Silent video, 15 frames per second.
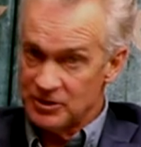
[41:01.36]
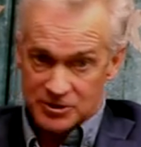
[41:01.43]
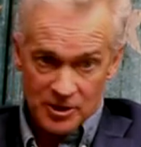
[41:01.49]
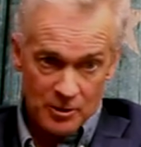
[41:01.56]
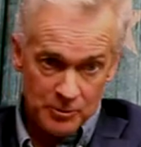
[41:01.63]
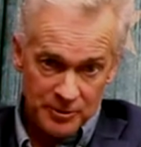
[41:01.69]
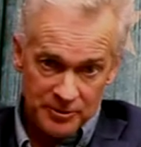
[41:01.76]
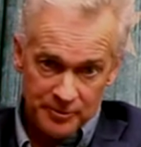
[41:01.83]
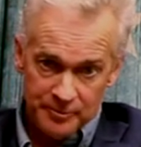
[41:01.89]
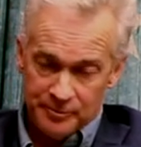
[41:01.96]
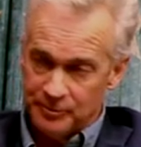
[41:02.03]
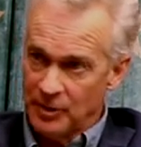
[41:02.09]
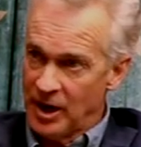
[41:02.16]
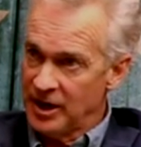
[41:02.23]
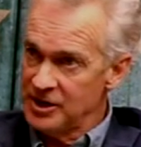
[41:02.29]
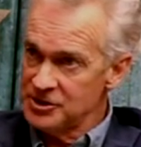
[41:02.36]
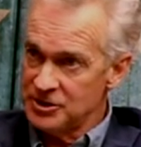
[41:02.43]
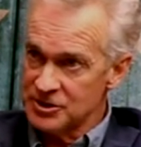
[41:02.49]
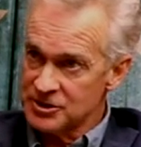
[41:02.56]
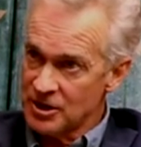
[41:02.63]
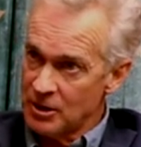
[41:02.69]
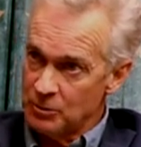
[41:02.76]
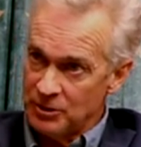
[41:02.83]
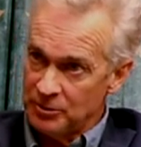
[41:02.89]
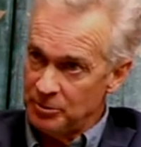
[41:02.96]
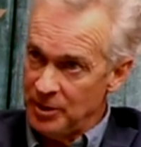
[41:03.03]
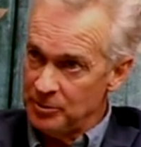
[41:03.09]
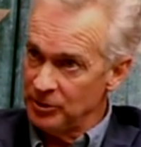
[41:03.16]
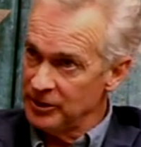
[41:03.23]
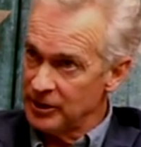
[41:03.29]
you start with bodies you start with
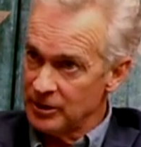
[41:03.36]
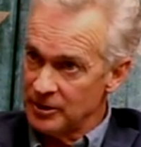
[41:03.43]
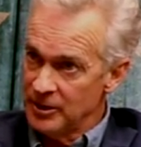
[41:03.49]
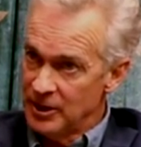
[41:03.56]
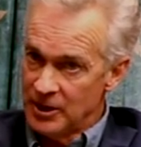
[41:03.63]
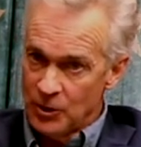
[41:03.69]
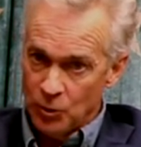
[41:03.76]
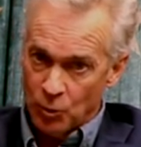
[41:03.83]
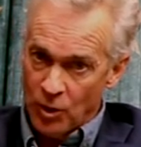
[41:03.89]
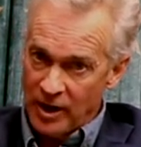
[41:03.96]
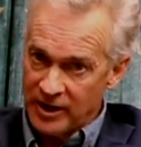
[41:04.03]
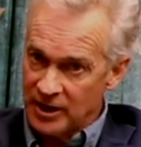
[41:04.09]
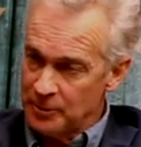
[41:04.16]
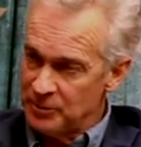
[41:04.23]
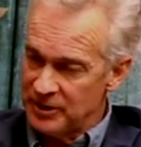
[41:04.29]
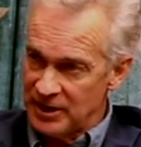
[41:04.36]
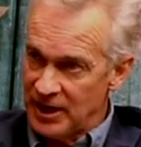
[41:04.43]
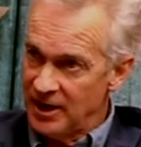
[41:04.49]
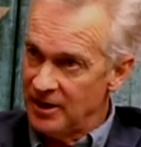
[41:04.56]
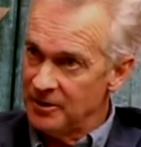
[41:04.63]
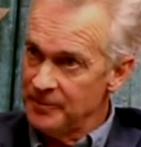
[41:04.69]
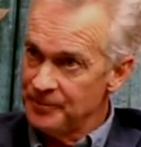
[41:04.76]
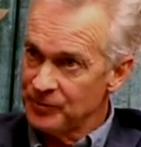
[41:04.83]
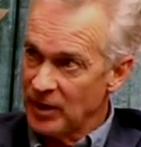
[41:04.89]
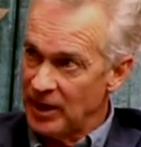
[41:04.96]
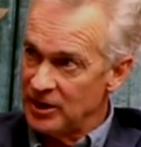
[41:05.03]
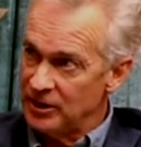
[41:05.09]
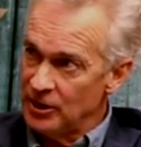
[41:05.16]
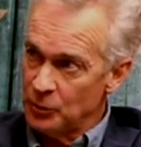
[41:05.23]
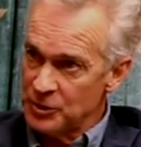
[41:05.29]
people that are walking up and down
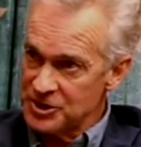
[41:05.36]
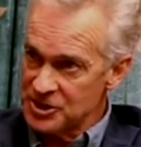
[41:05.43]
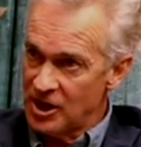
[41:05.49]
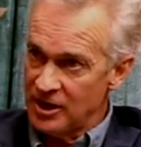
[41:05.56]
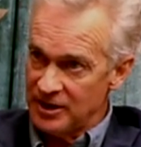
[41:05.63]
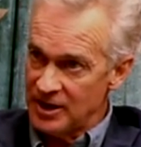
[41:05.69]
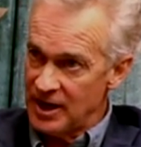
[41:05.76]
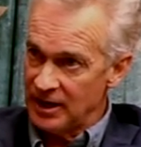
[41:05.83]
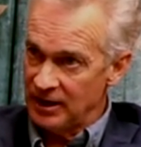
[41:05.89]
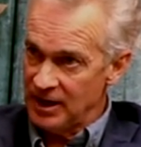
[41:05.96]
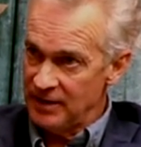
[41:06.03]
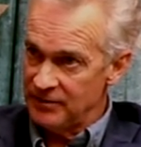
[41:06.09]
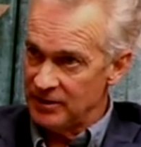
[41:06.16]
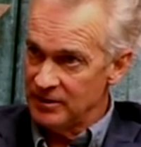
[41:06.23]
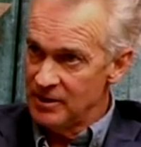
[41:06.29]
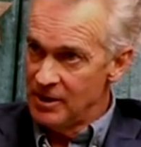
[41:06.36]
and you know we saw it in 9-11